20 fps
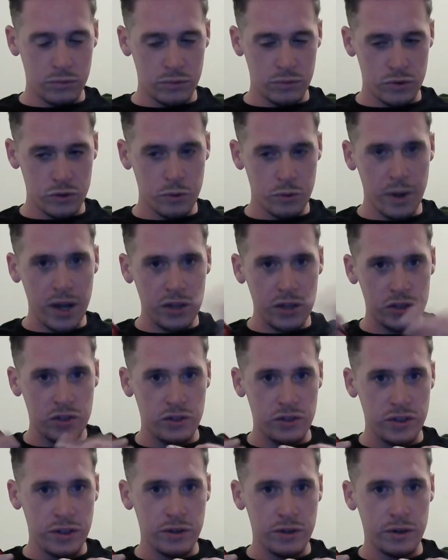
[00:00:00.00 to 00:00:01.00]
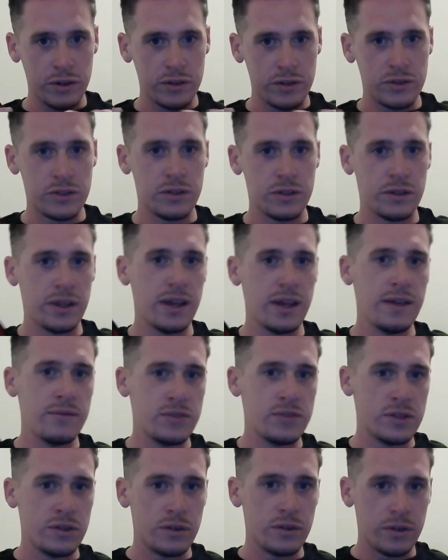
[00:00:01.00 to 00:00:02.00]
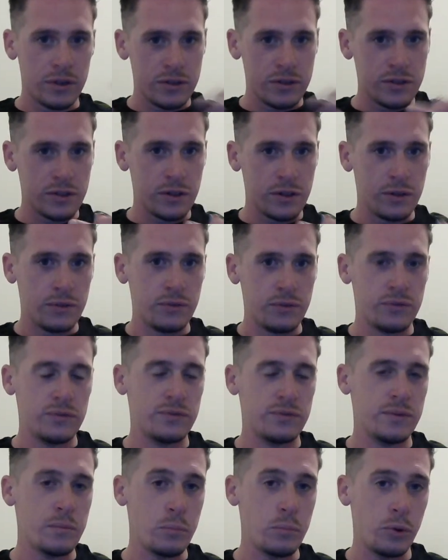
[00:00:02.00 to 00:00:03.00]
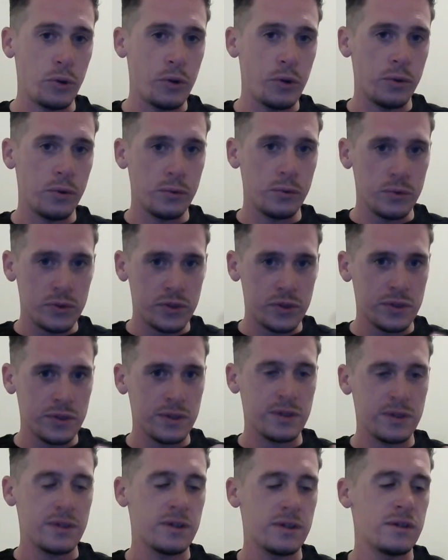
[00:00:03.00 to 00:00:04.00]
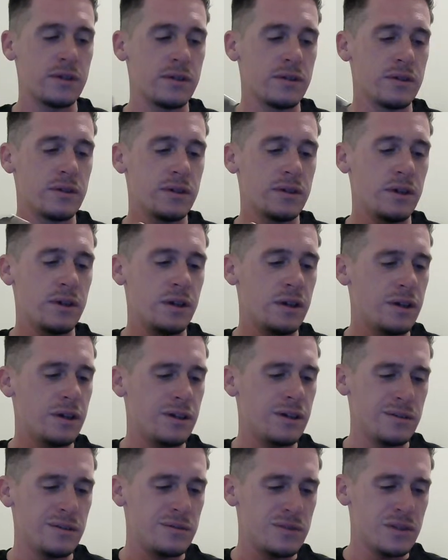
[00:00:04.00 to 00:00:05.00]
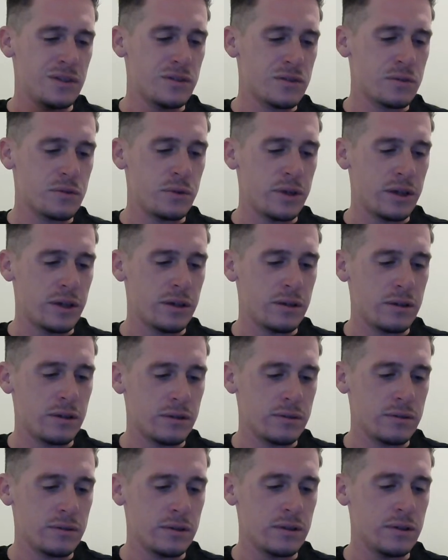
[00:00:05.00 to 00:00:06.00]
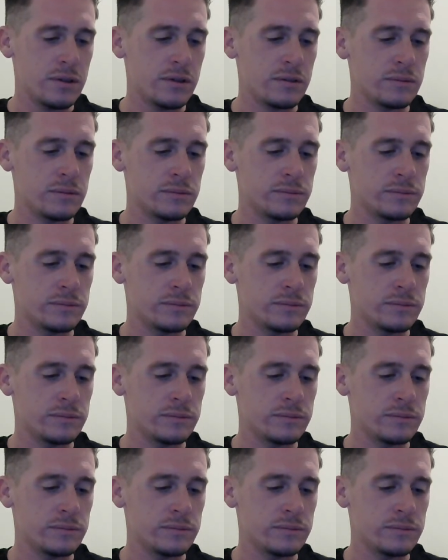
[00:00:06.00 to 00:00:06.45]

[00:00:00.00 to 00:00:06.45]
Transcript: squashes in on itself, caves in on itself, implodes. And it, it's quick, you know.